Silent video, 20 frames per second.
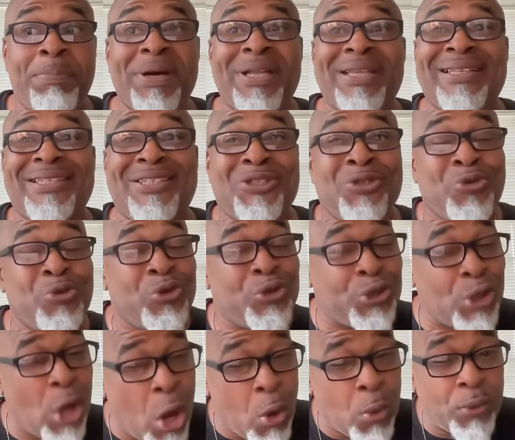But you
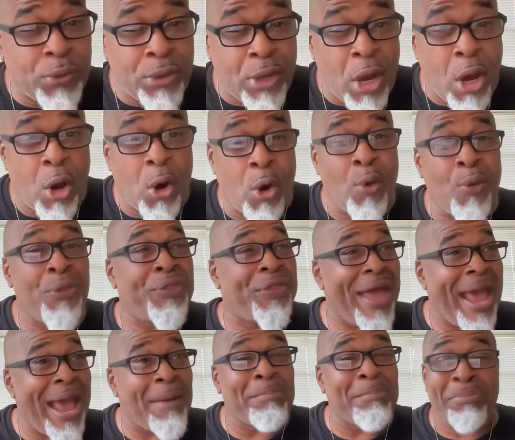don't know.
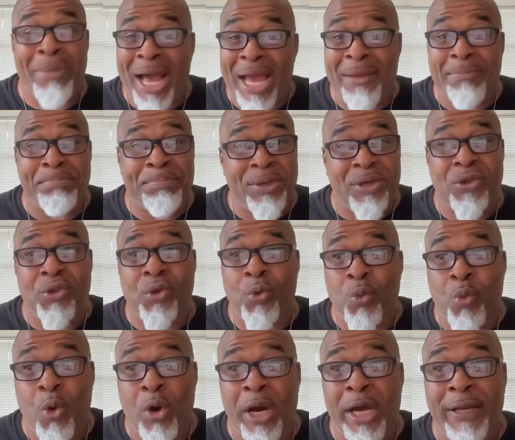That might be the
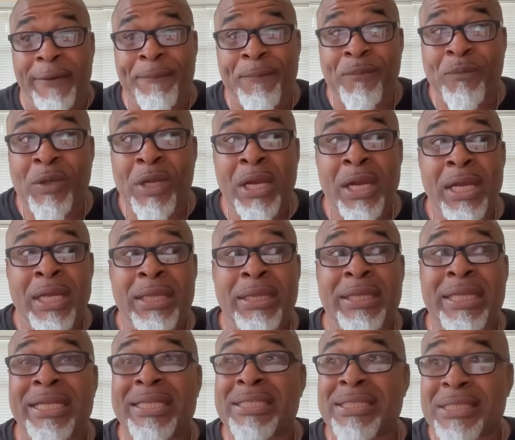one
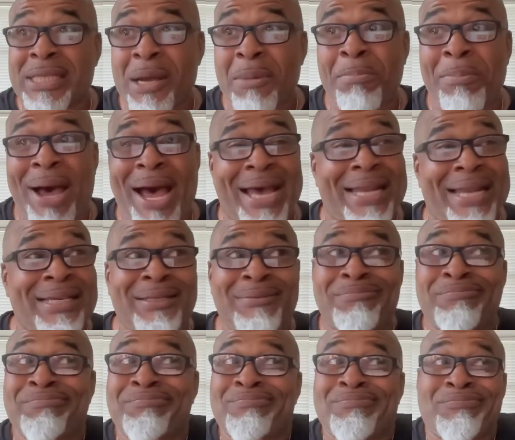that
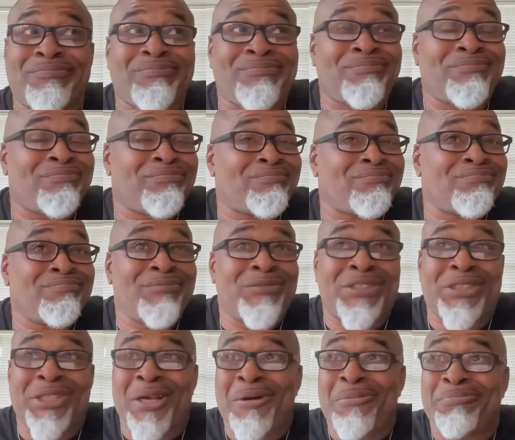somebody,
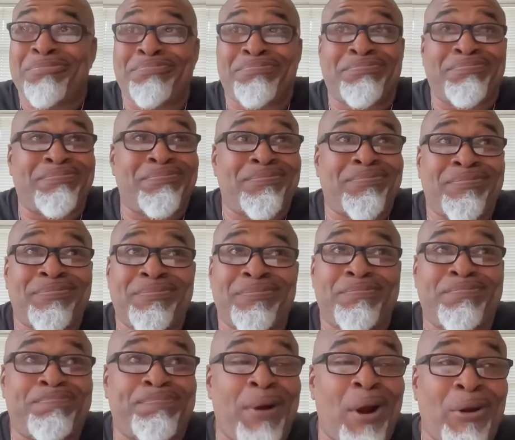some
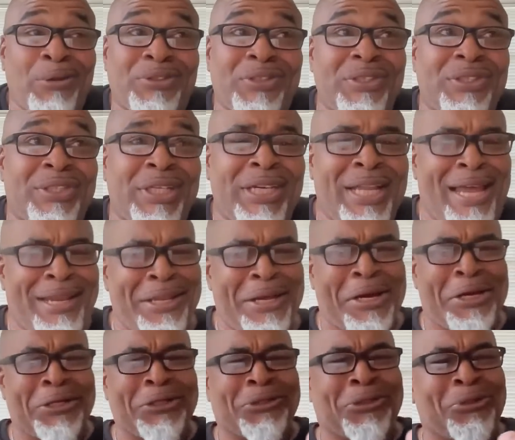person see, like,
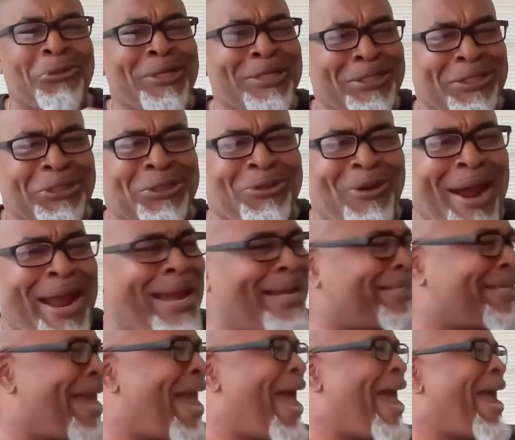look at this dude. This is
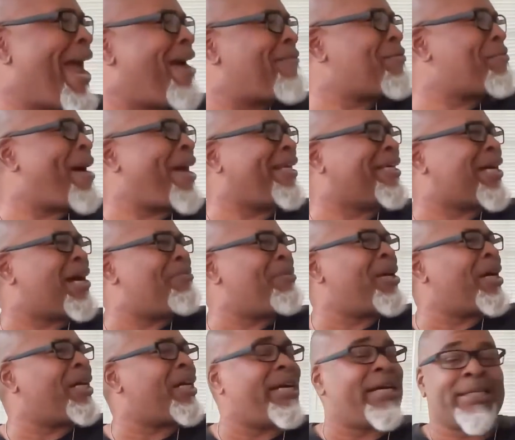crazy. Hey, everybody
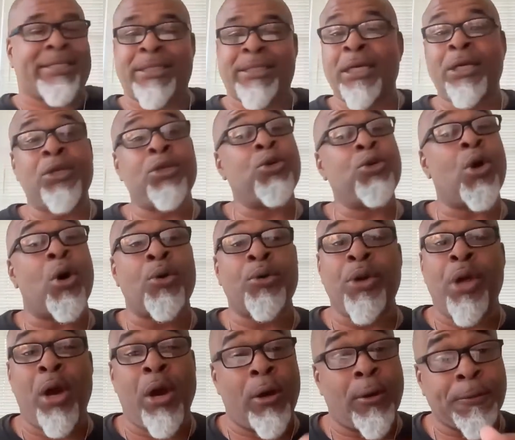come look at this. You
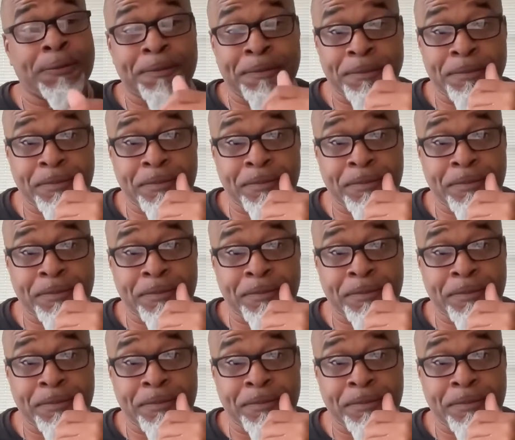don't know.